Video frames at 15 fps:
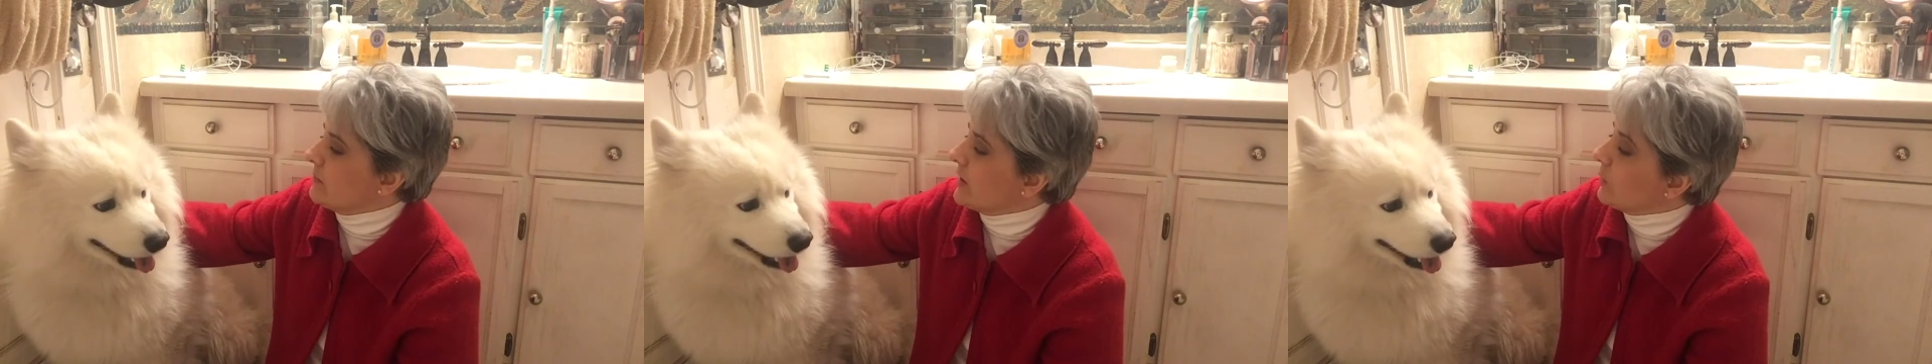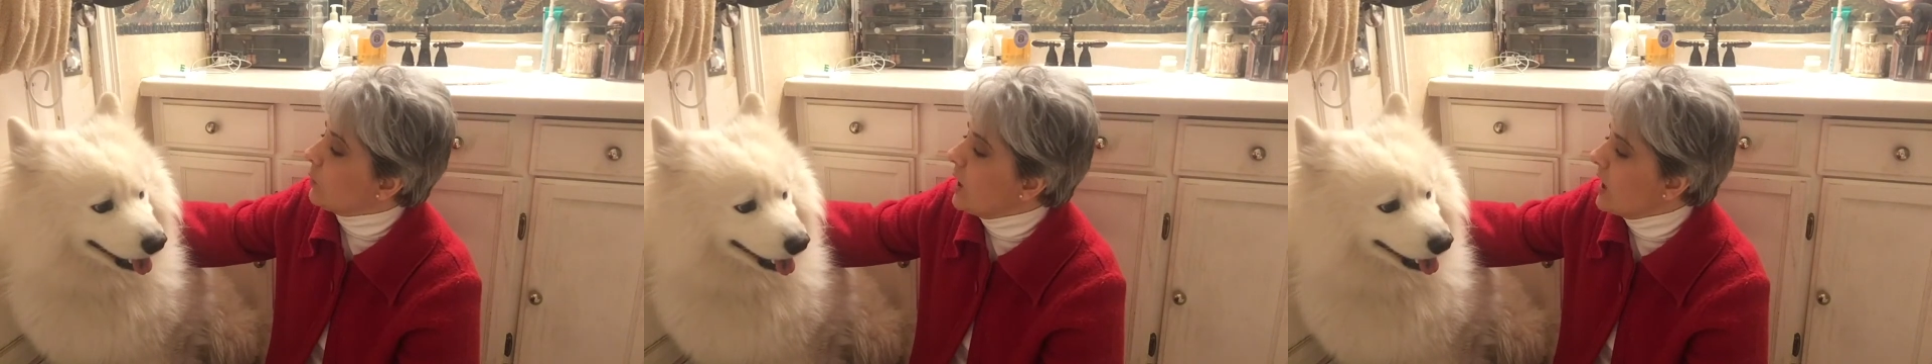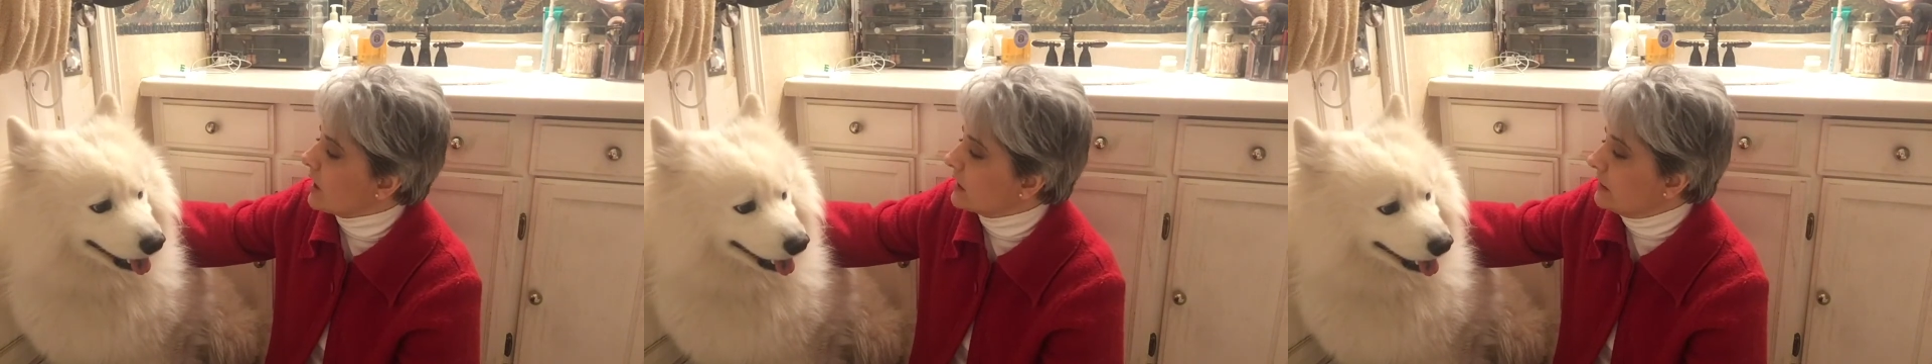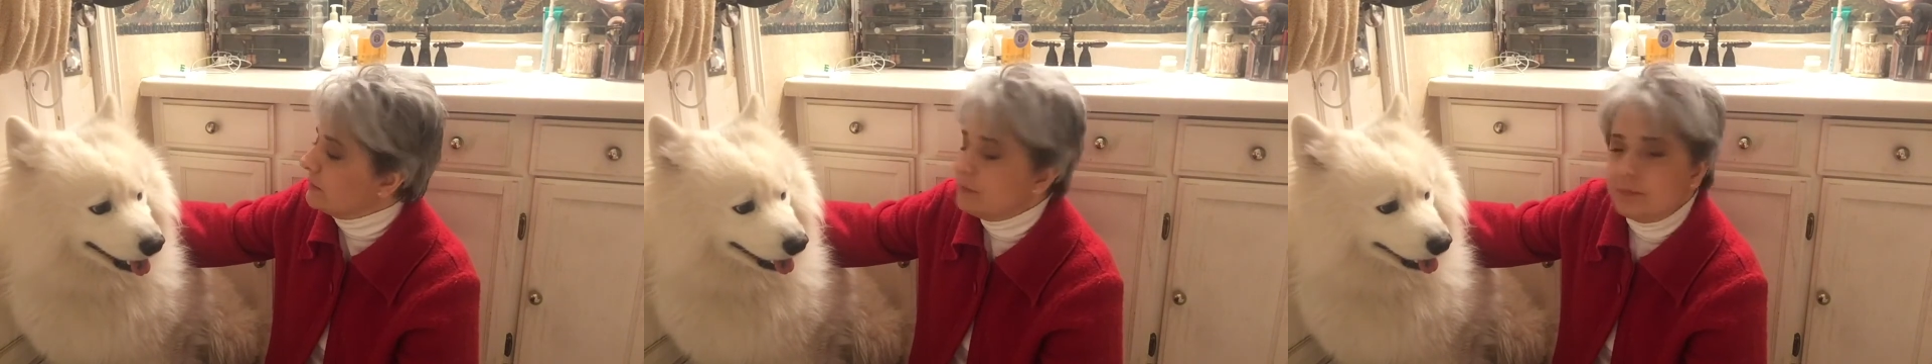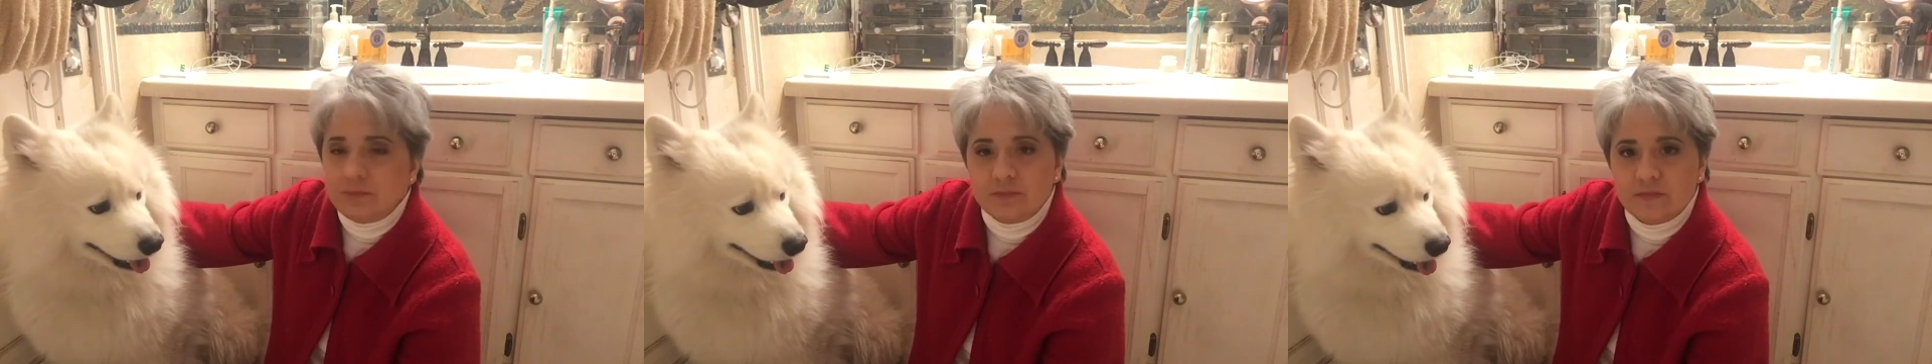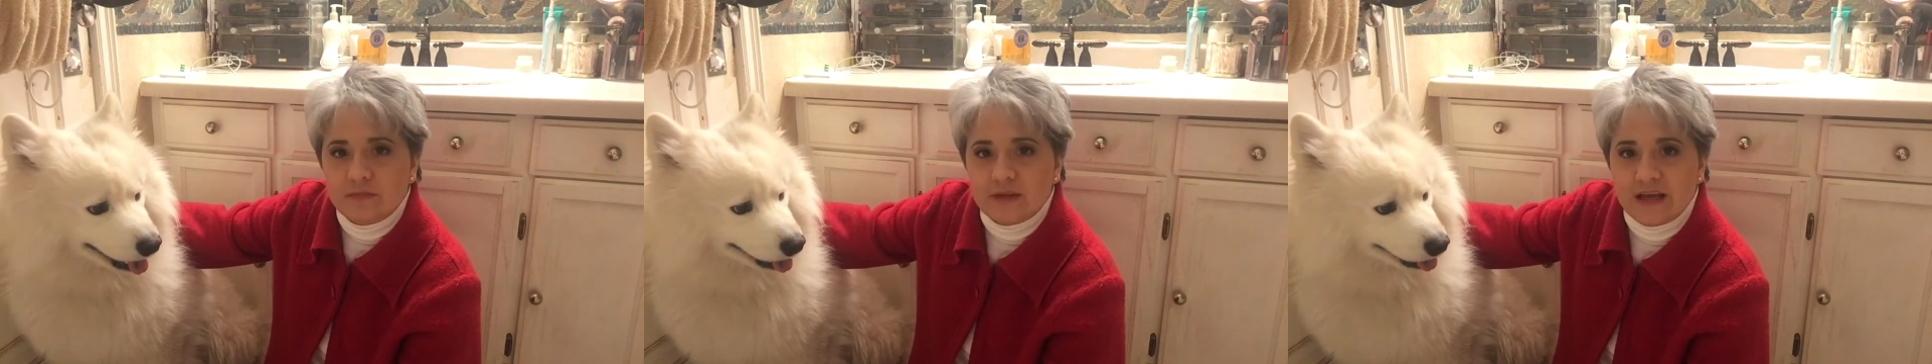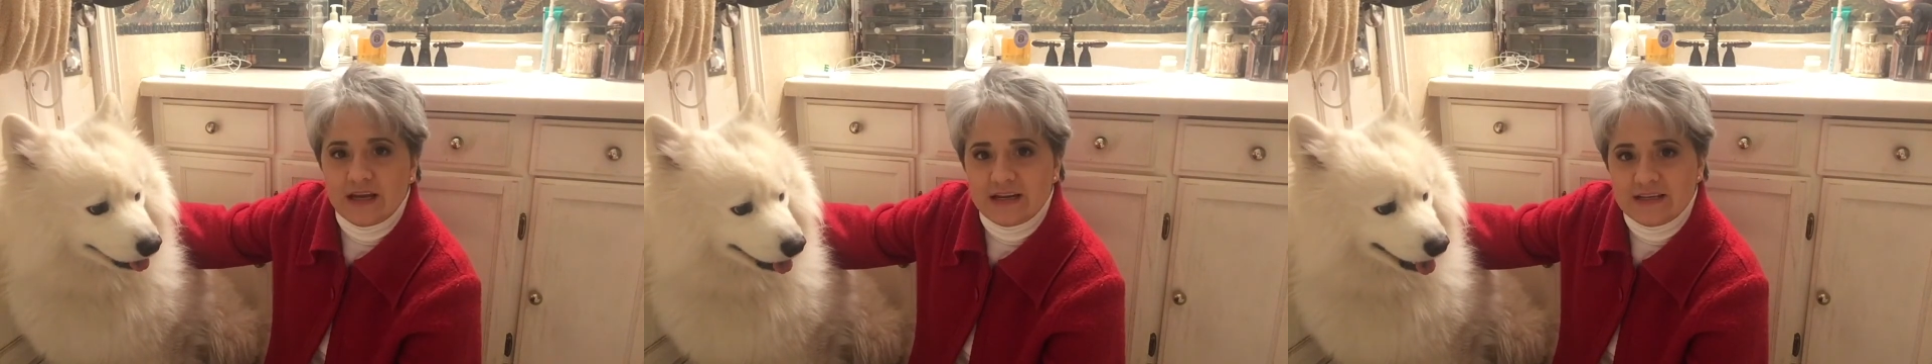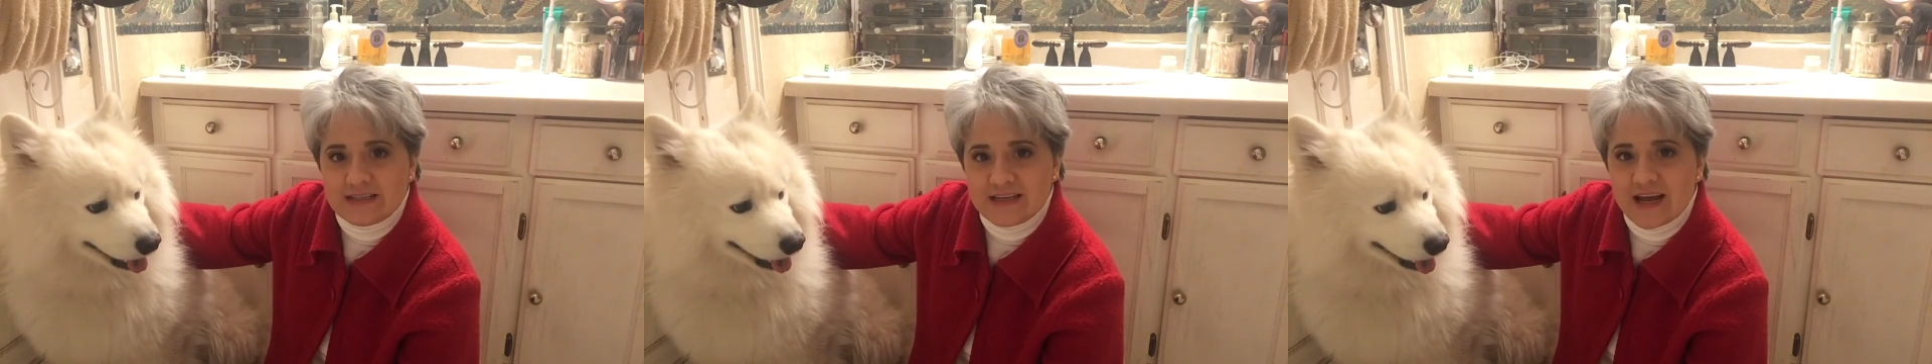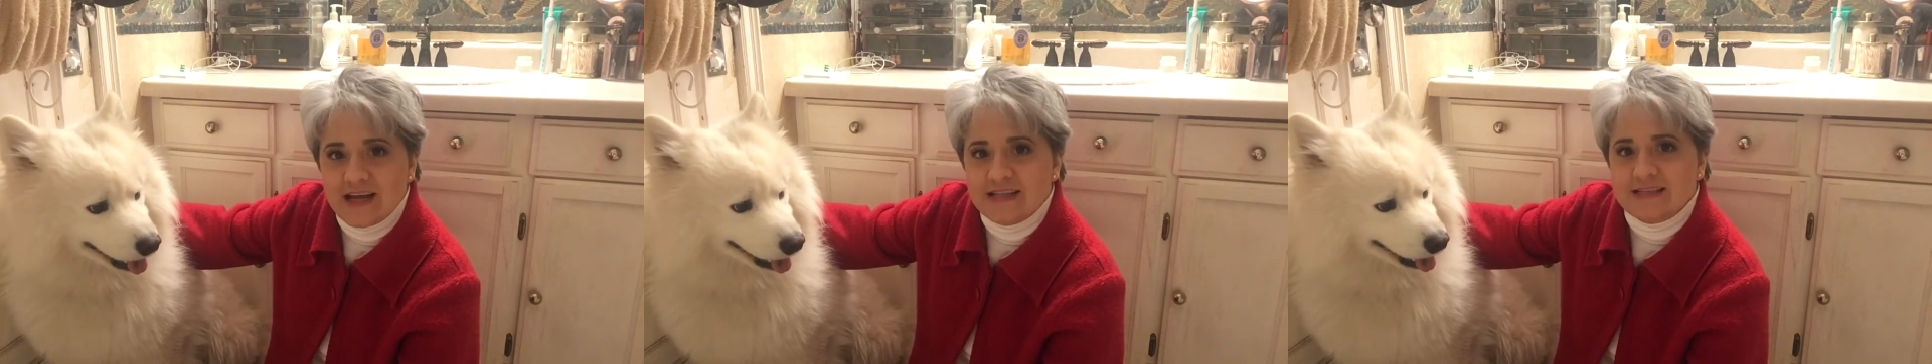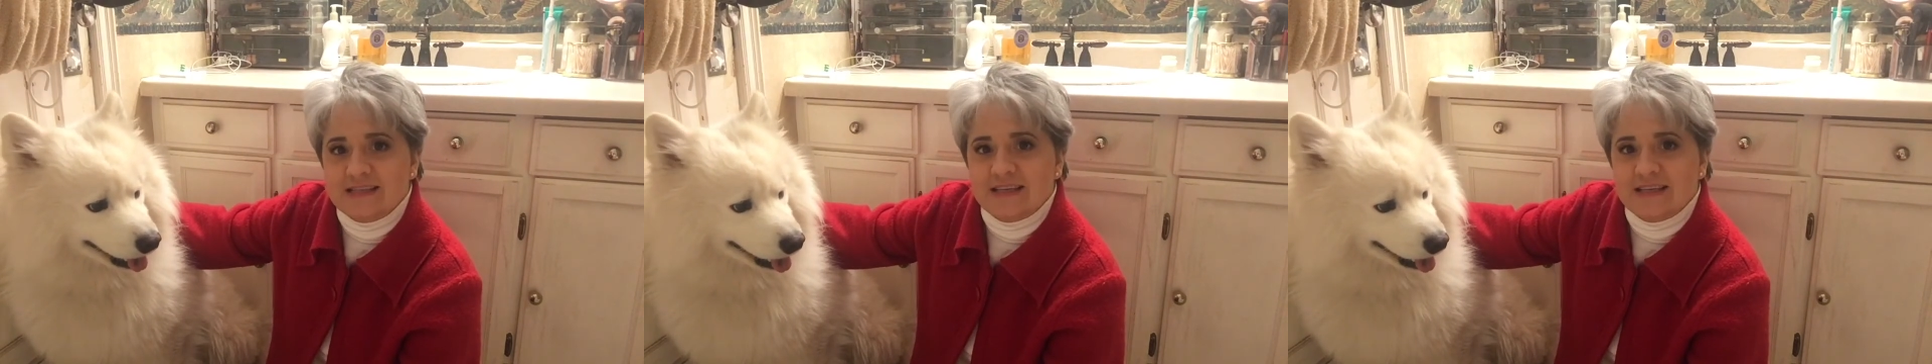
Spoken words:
him on a walk. And his dad